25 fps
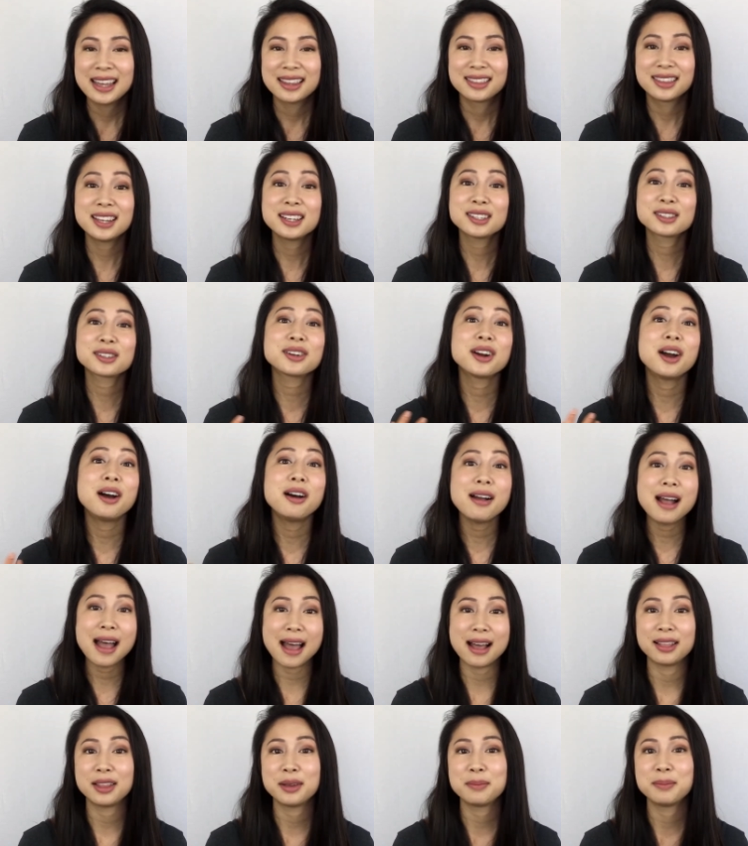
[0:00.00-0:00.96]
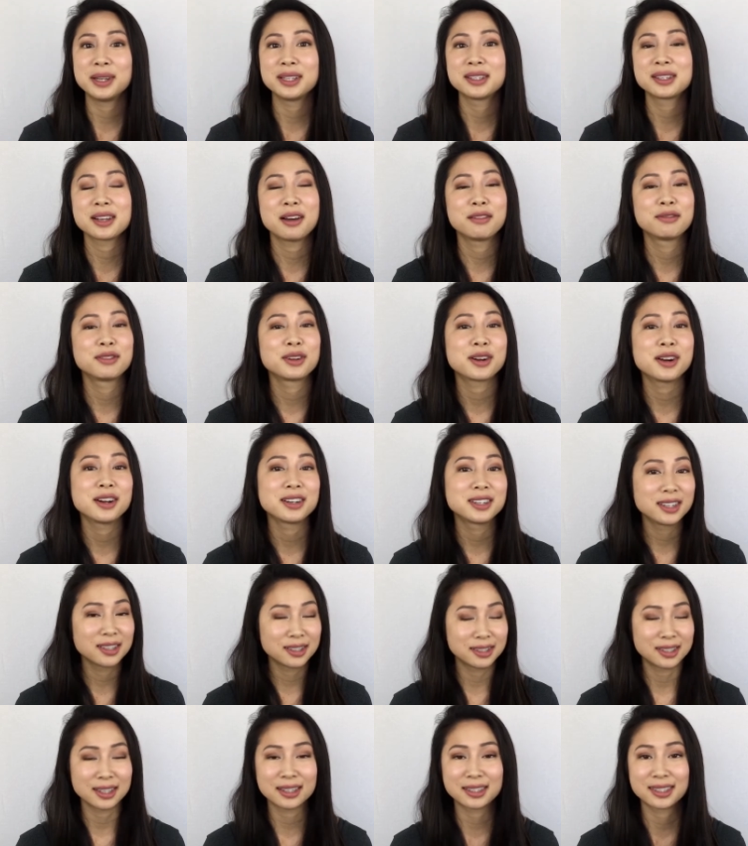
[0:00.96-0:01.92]
These are all elements of your
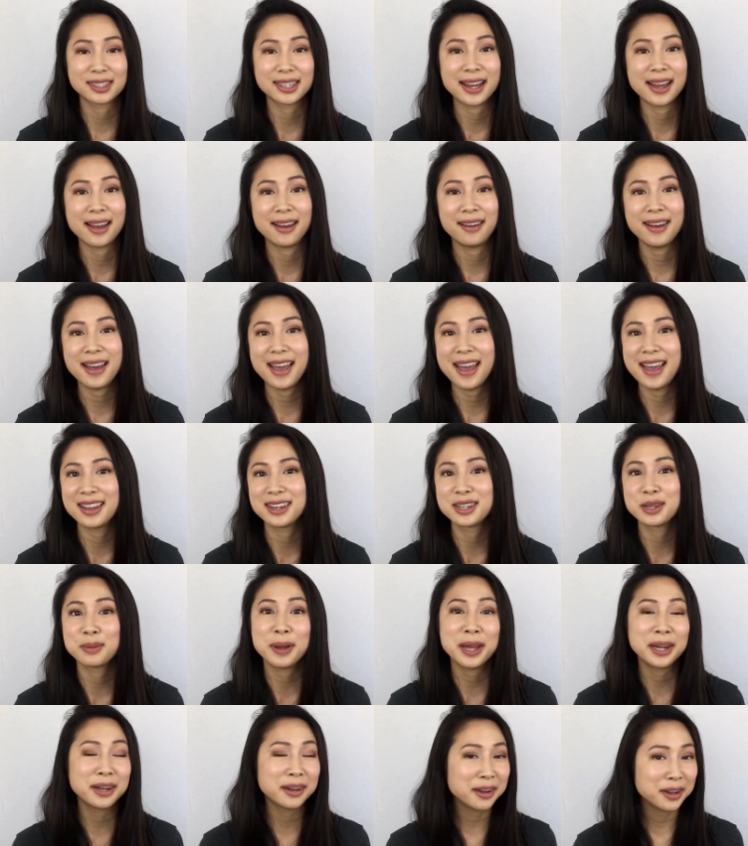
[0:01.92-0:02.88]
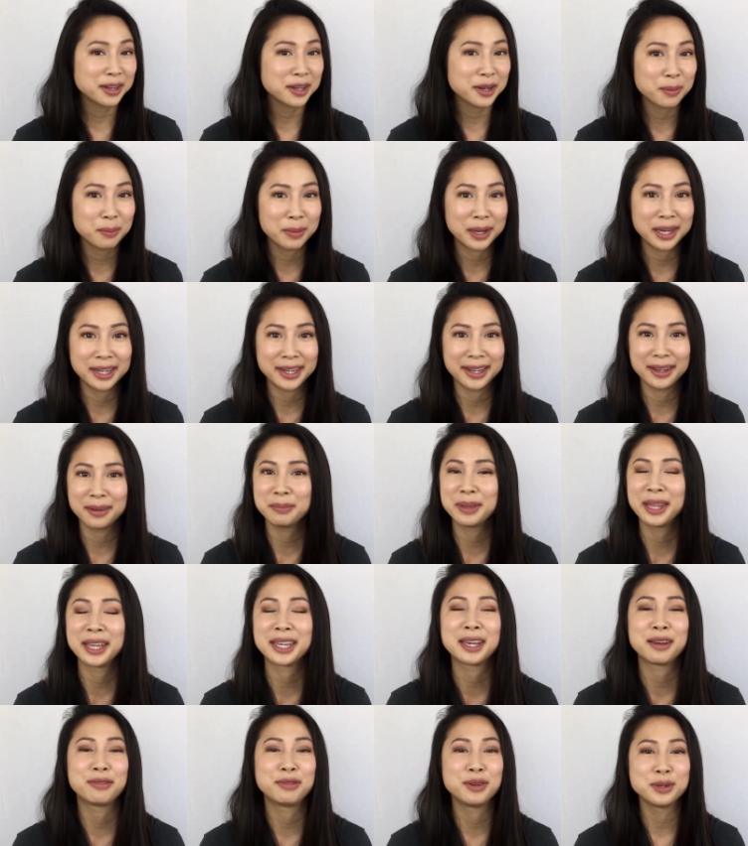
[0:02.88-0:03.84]
artistic style, and depending on your medium,
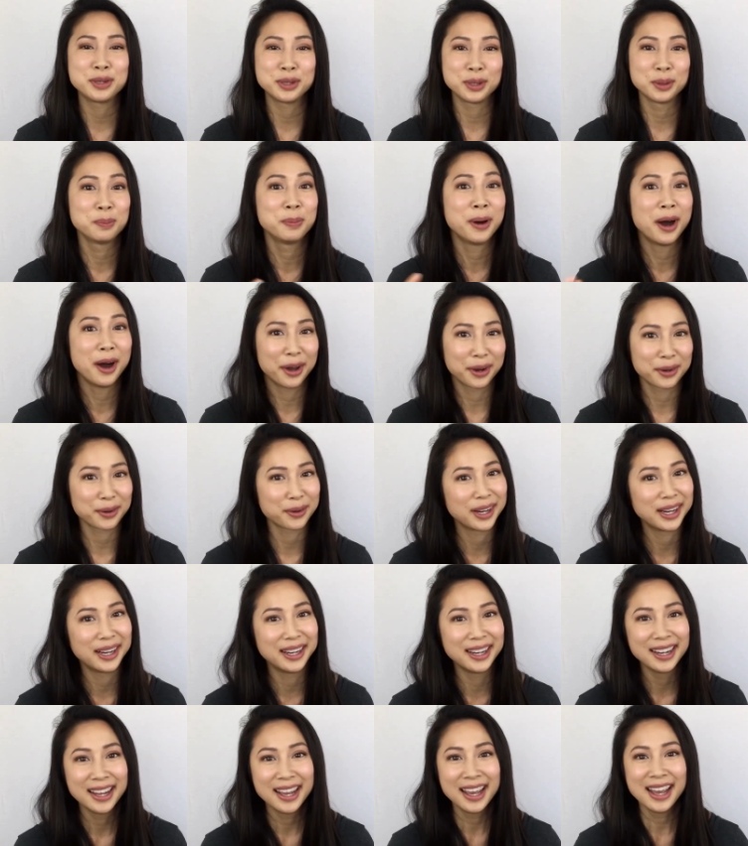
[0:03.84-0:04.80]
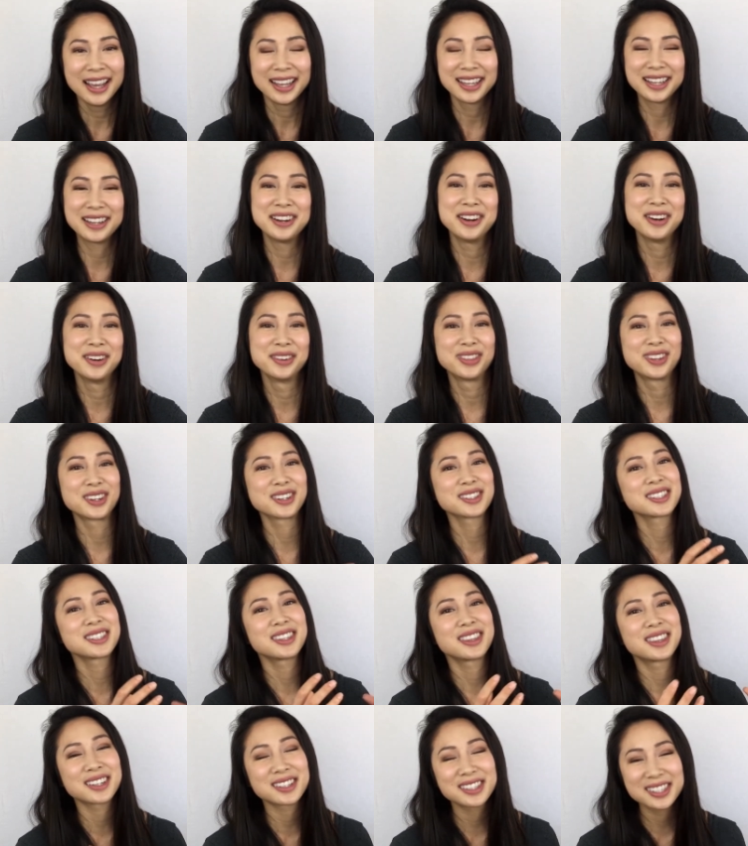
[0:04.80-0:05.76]
like if you do pottery,
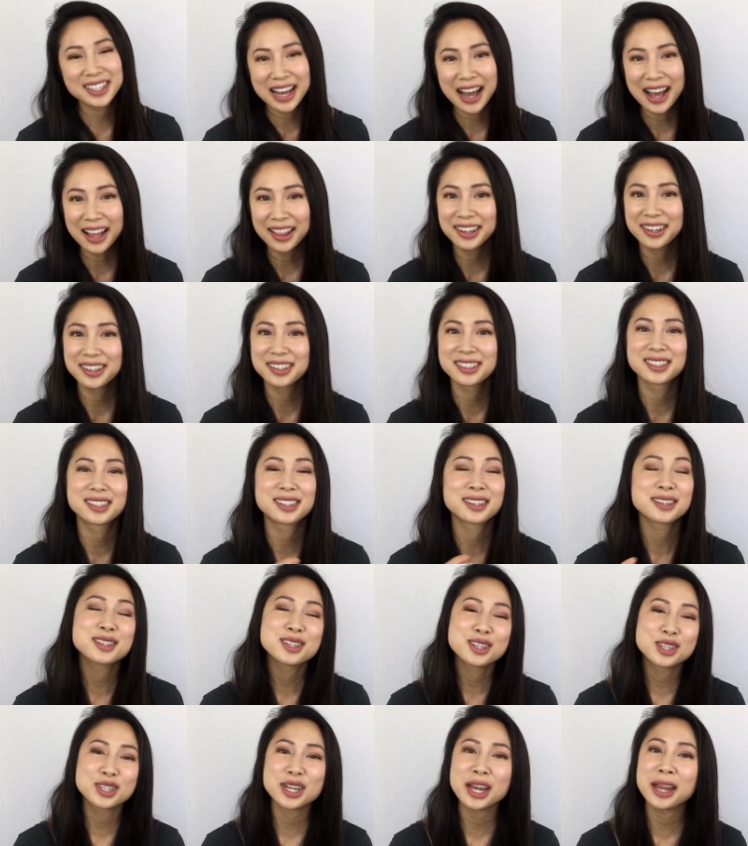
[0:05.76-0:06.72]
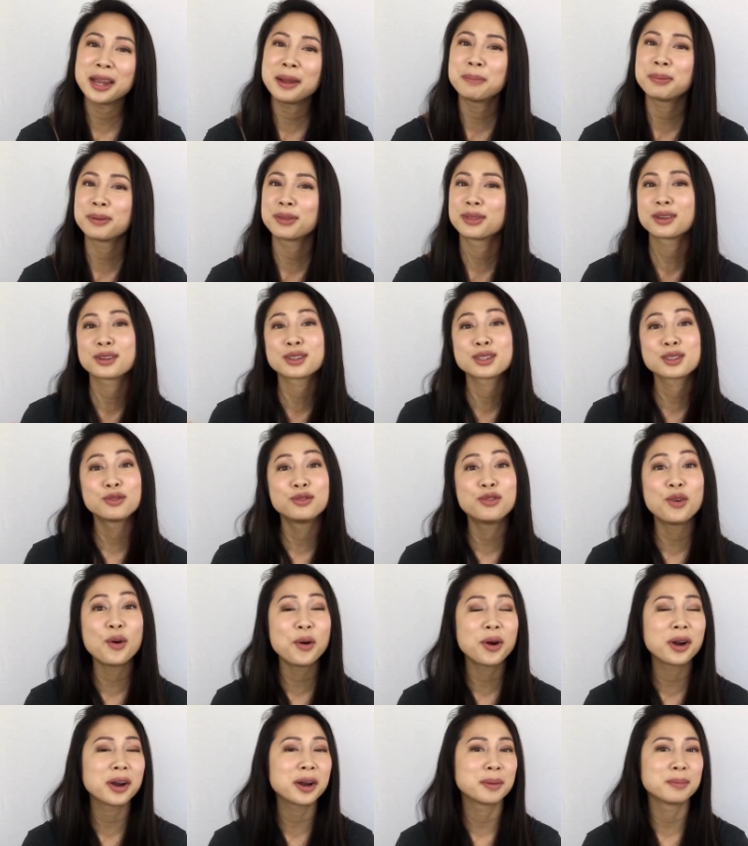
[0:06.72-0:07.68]
there's colors, there's shape, there's
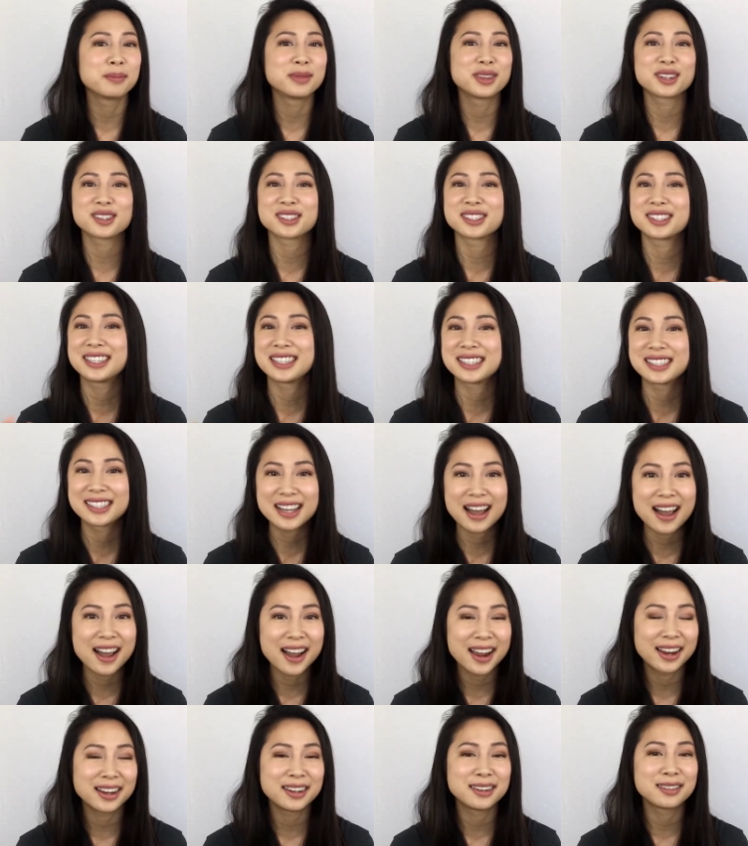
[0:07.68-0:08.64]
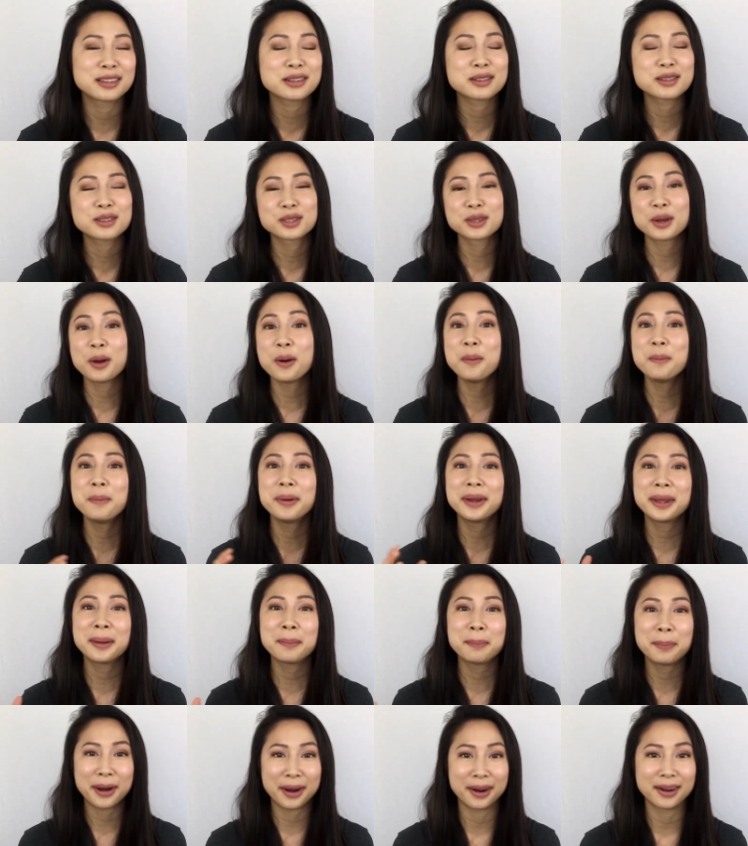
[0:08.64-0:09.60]
form, there's design. There's so
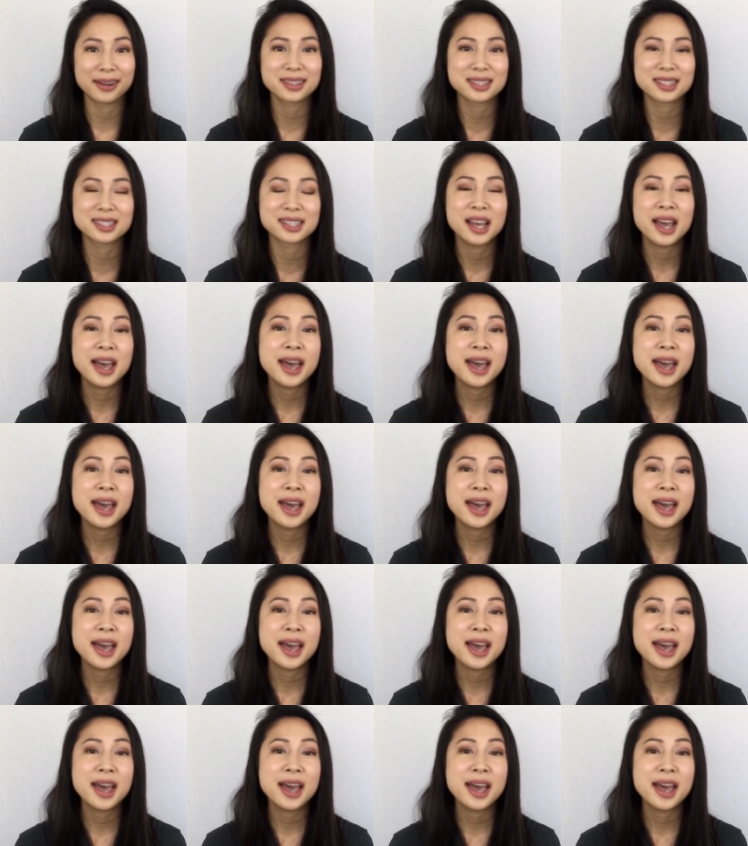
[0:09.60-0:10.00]
many parts